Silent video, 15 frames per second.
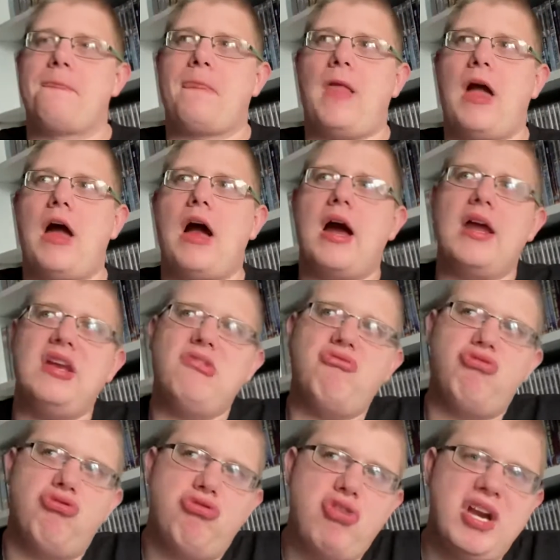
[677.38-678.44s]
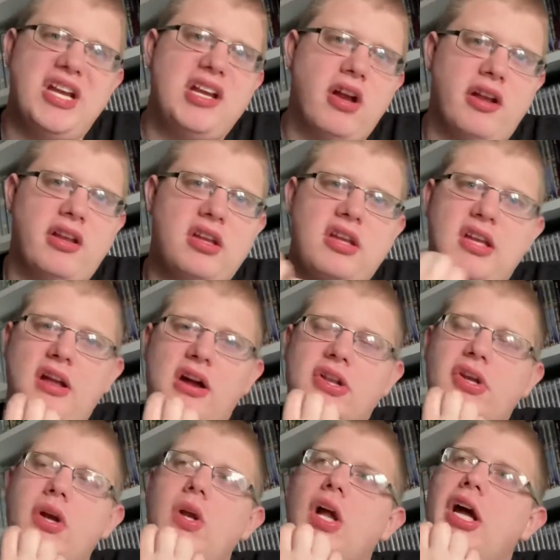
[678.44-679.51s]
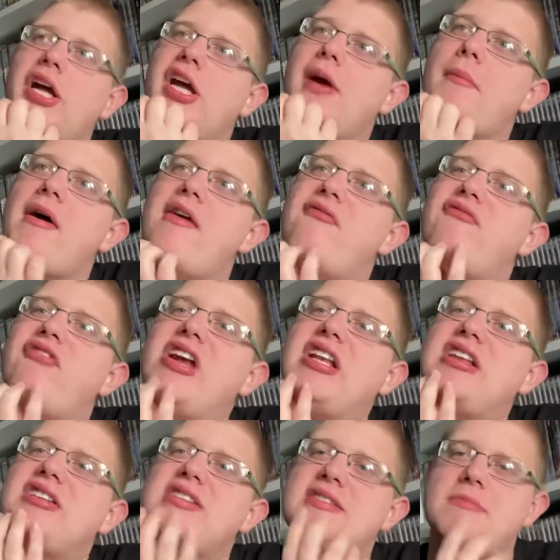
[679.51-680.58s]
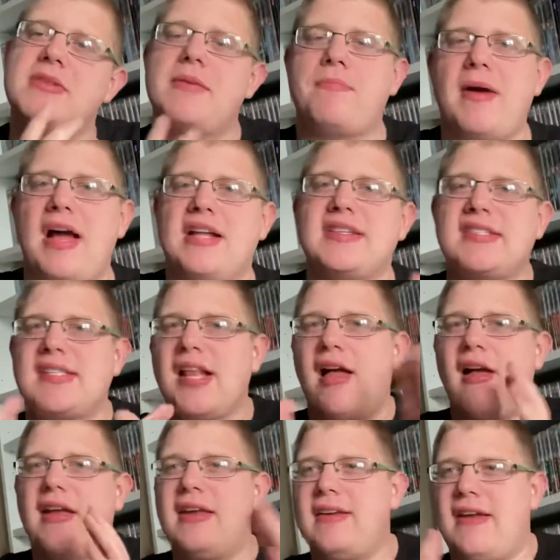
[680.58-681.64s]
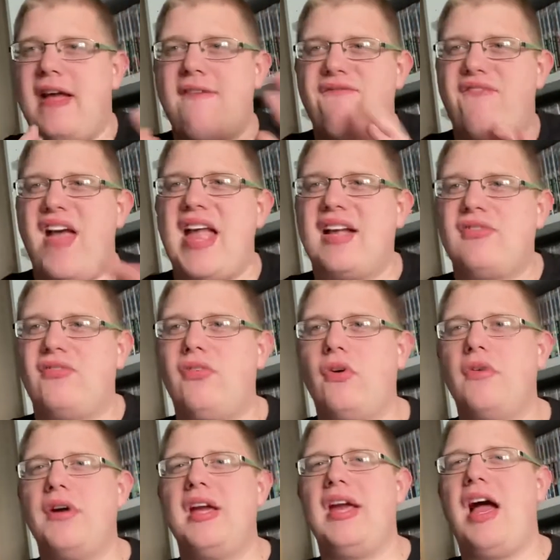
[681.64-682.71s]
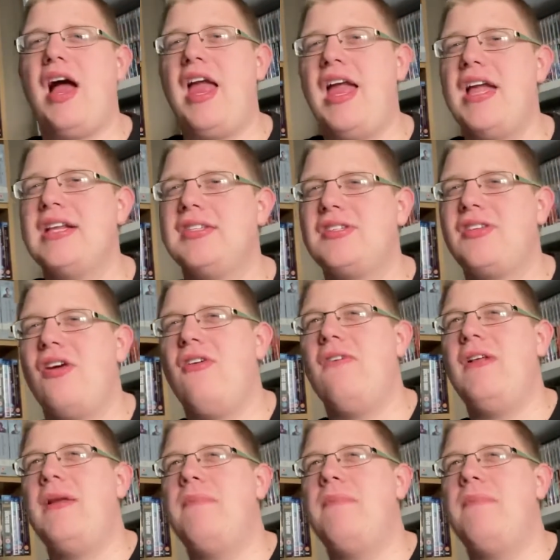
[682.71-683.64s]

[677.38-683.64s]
I do like it, but I think some of the bad like effects for it is totally